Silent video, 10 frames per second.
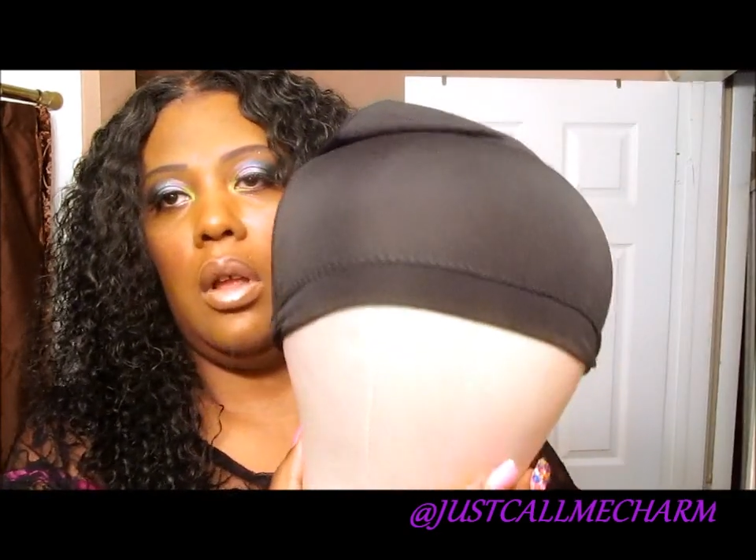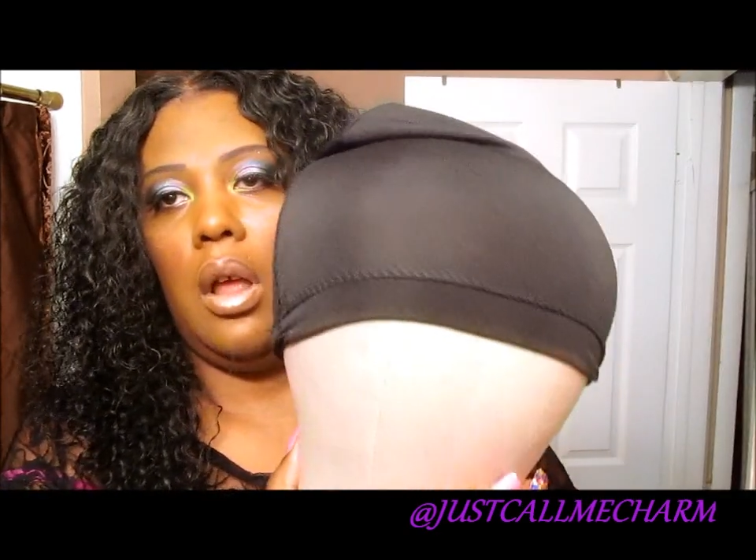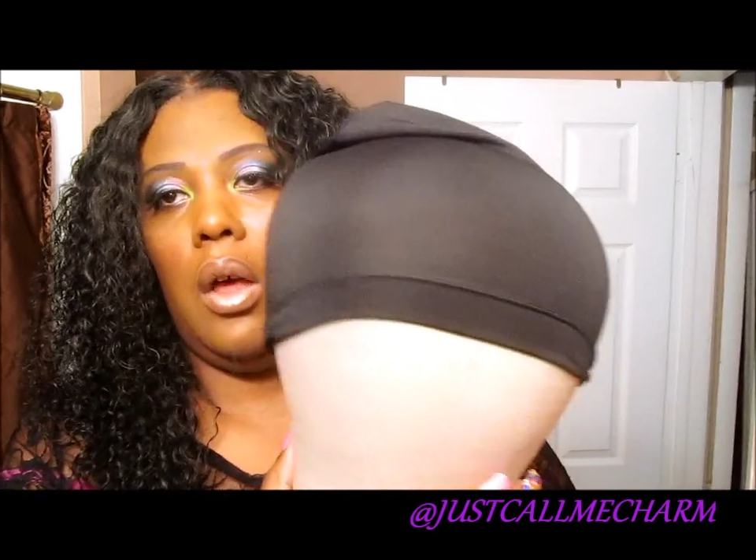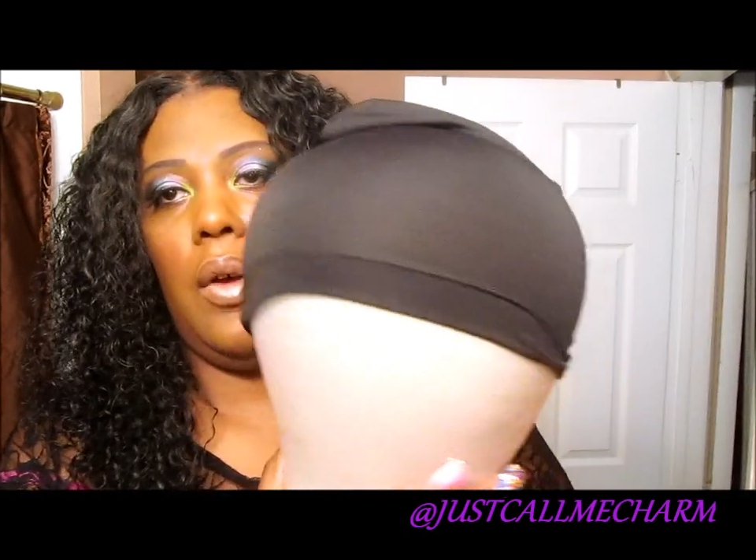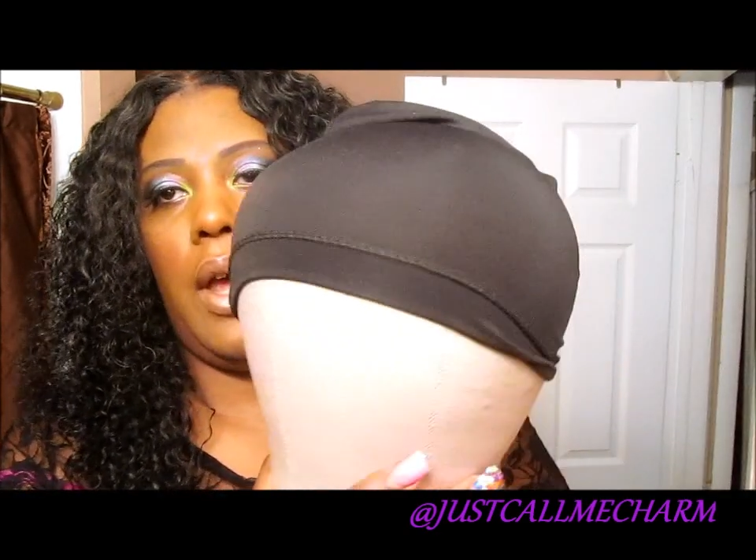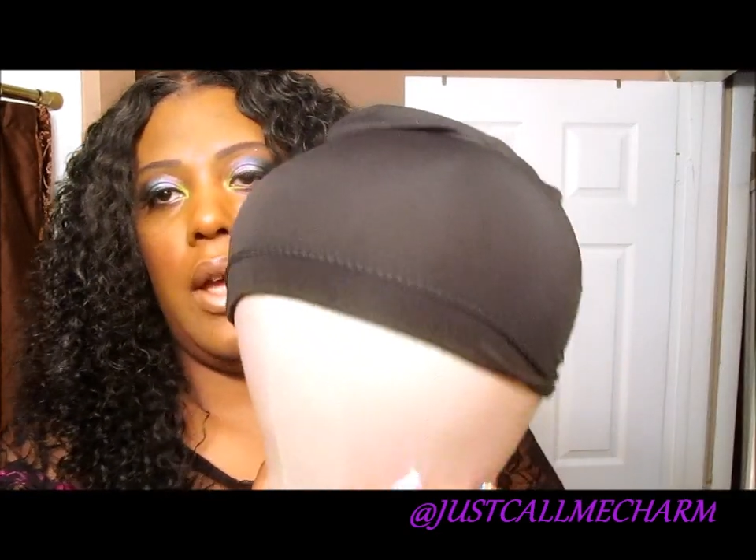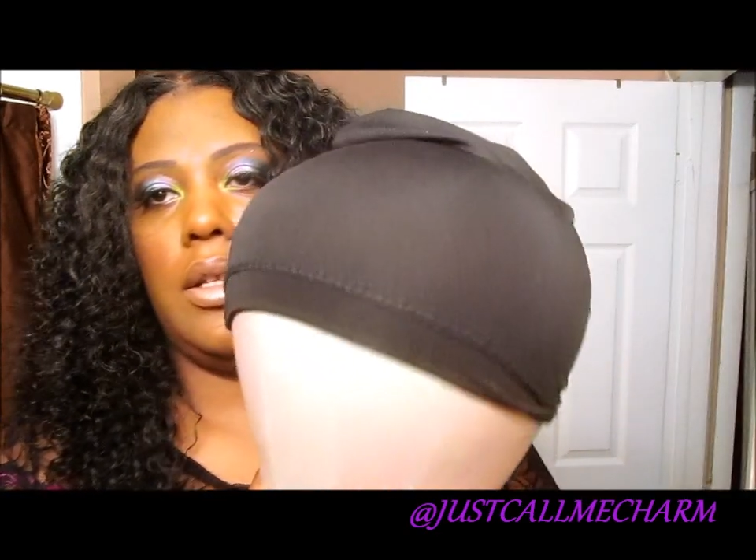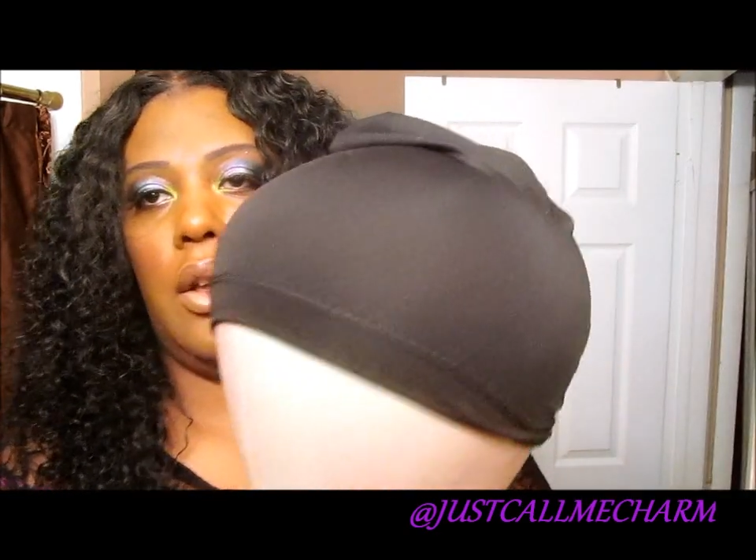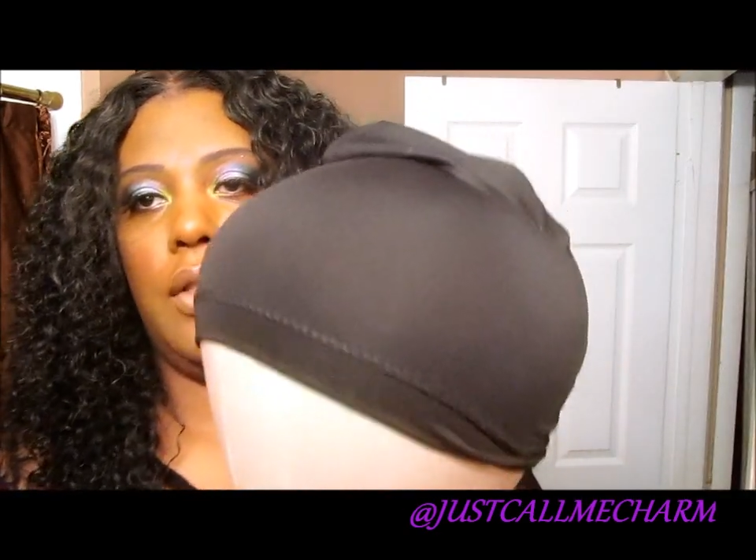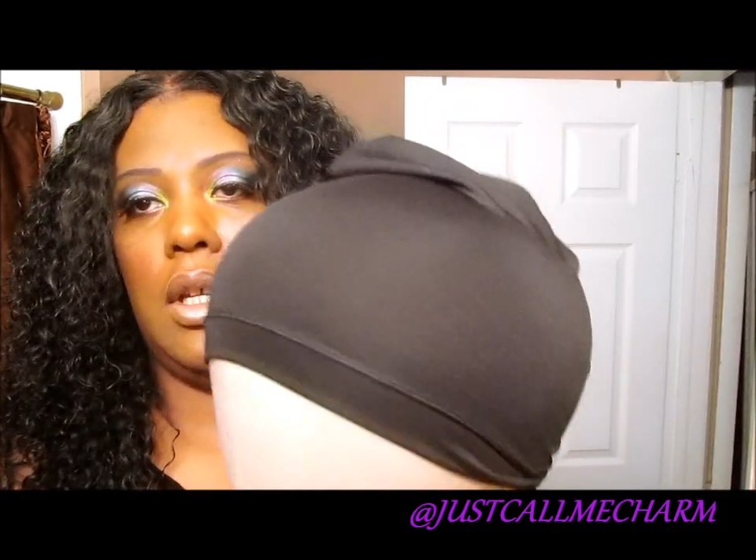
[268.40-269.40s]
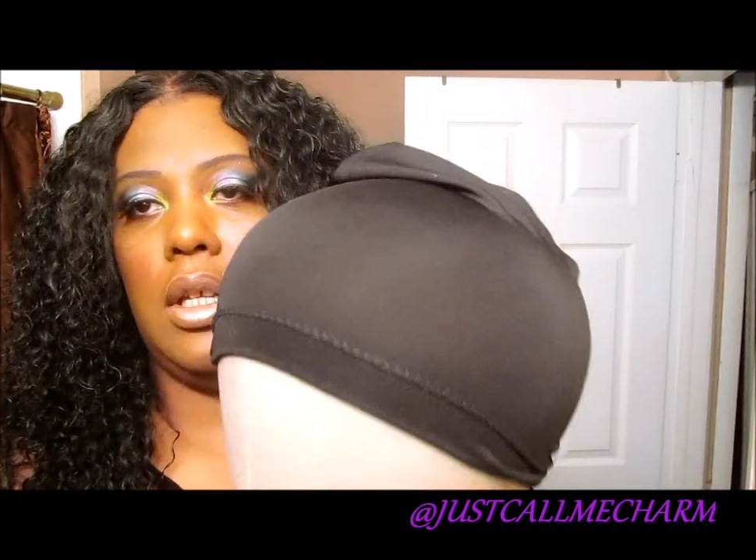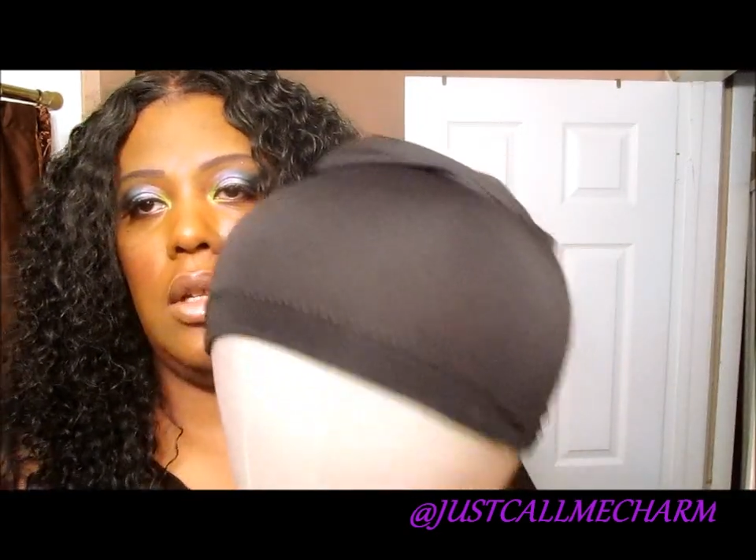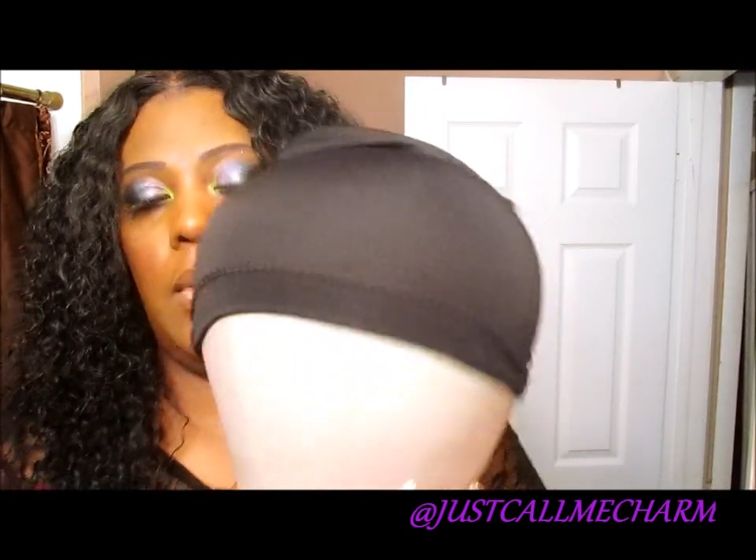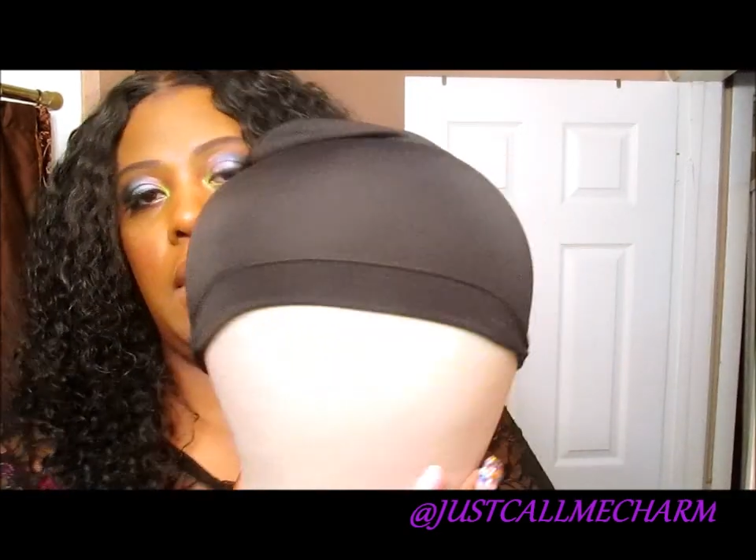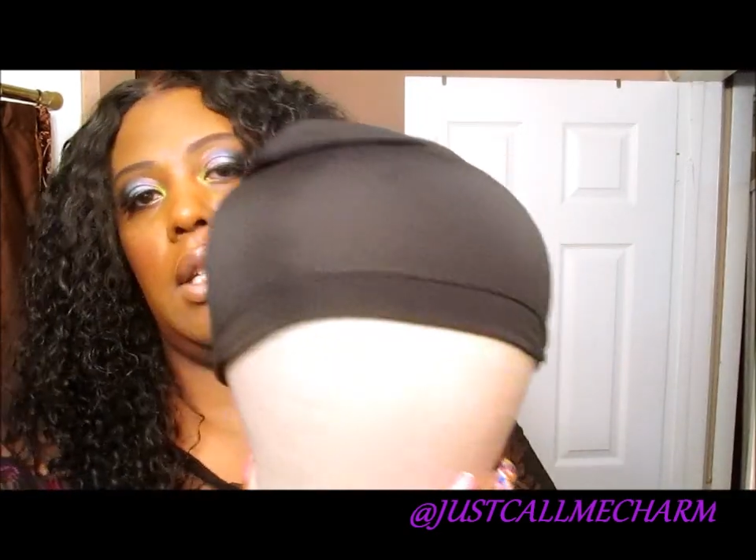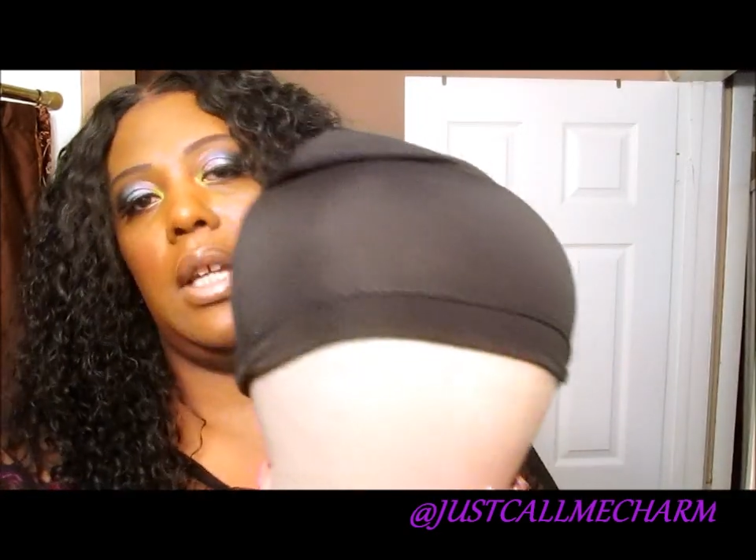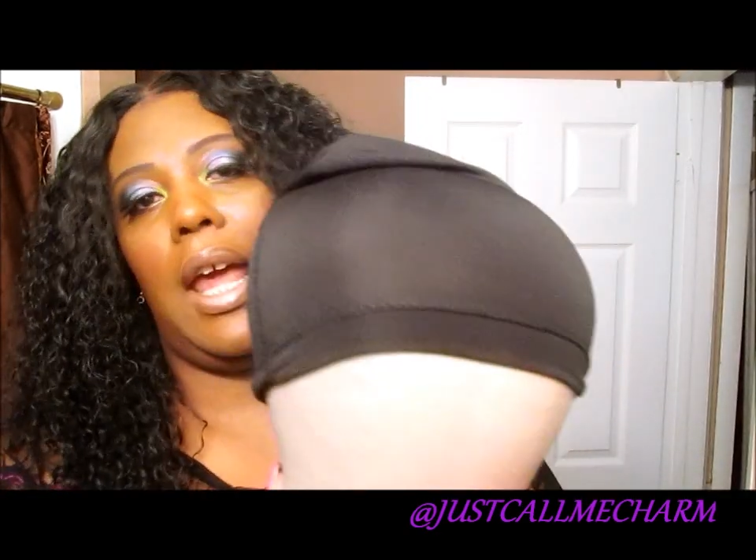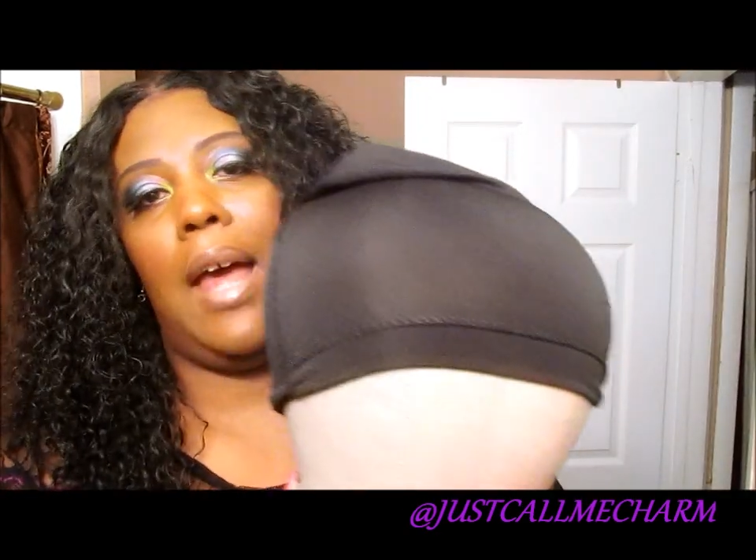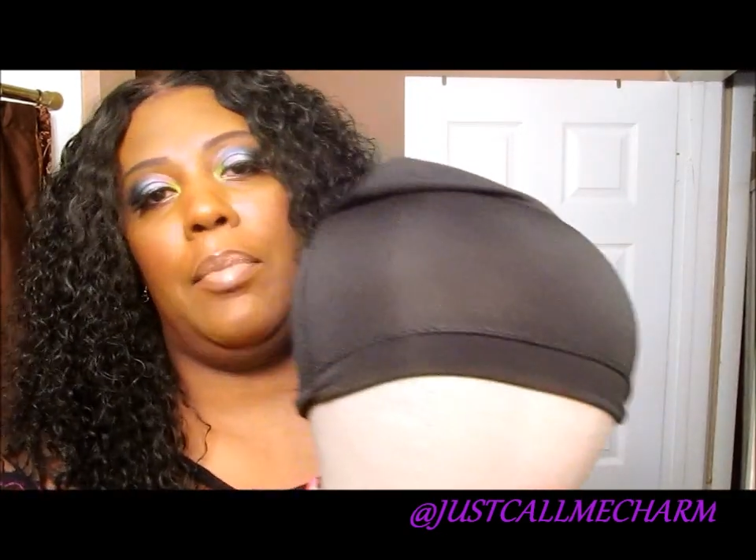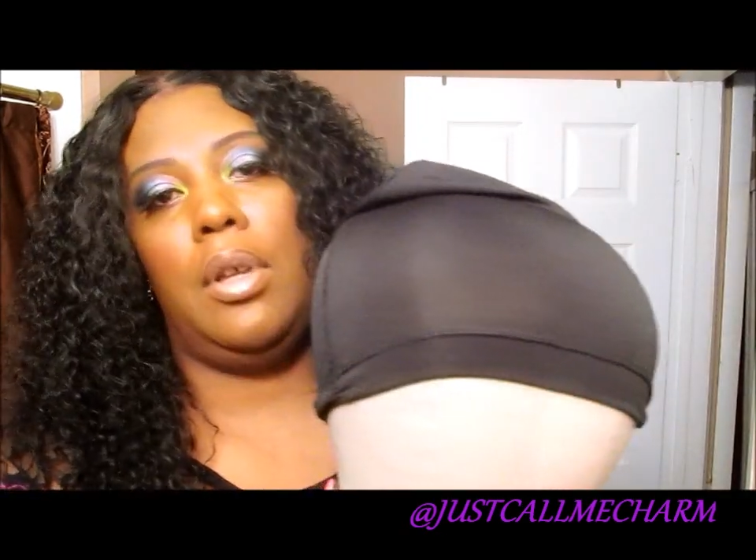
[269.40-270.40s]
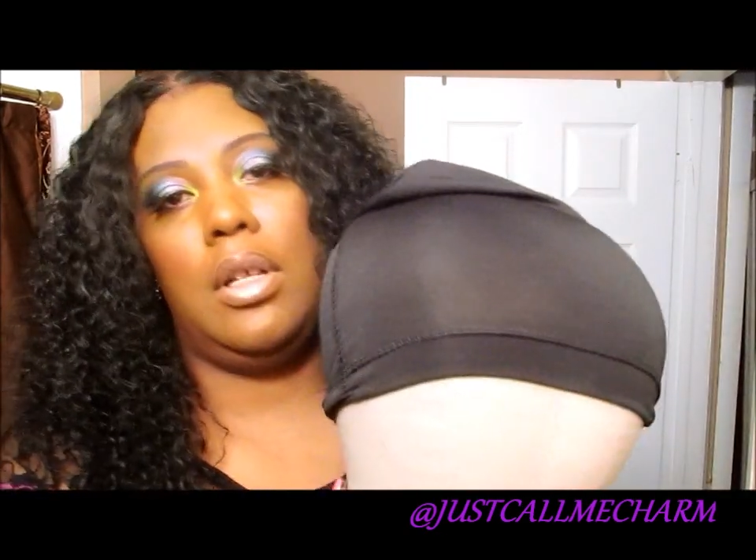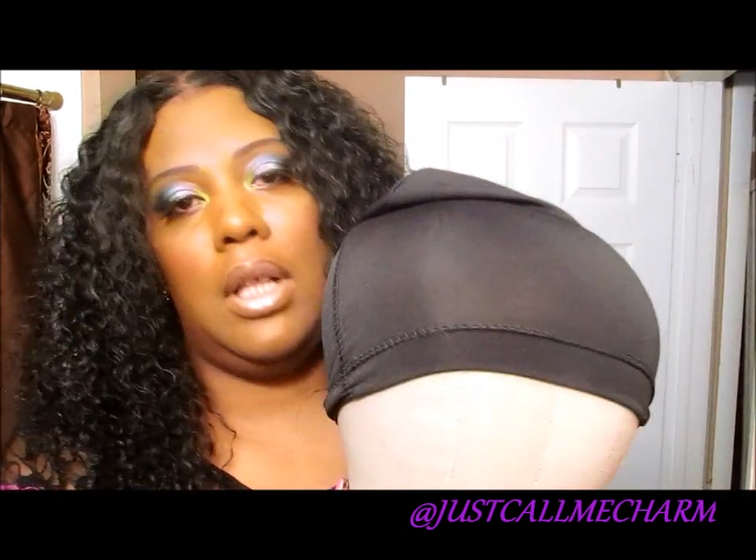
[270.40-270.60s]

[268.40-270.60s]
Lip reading: Okay, so this is what this cap looks